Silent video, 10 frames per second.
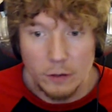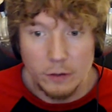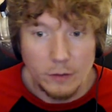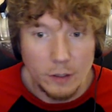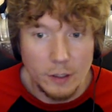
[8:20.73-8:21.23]

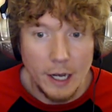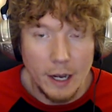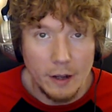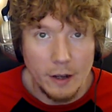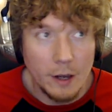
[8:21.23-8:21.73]
or
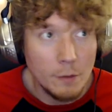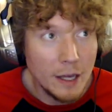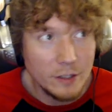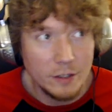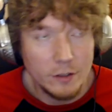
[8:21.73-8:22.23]
I
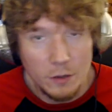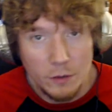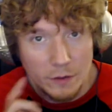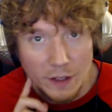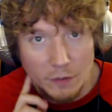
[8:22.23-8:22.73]
imagine too
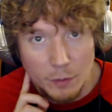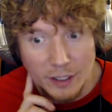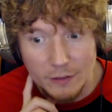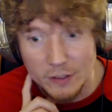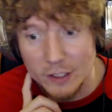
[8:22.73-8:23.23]
that they've
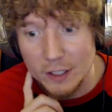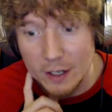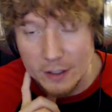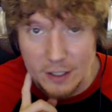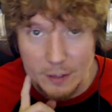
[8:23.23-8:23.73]
been given
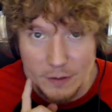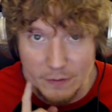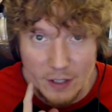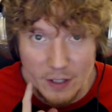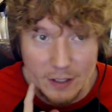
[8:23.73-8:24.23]
concepts
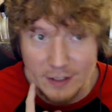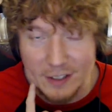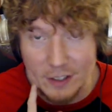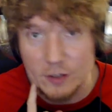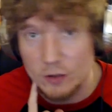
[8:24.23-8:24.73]
of things
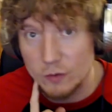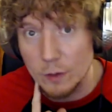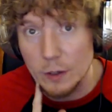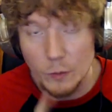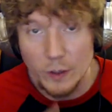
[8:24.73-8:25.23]
and just
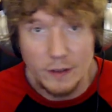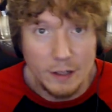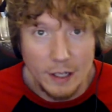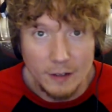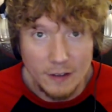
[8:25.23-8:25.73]
run with
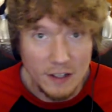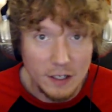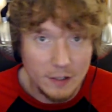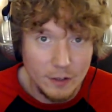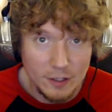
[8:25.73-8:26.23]
it, and then
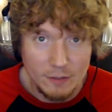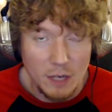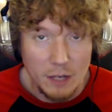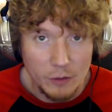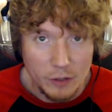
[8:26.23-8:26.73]
it just
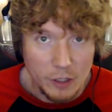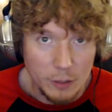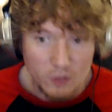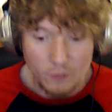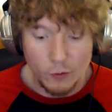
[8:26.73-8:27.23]
never
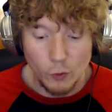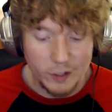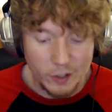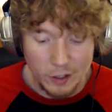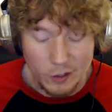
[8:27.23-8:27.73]
comes to
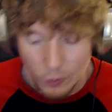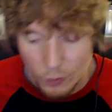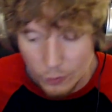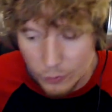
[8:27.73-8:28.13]
fruition too.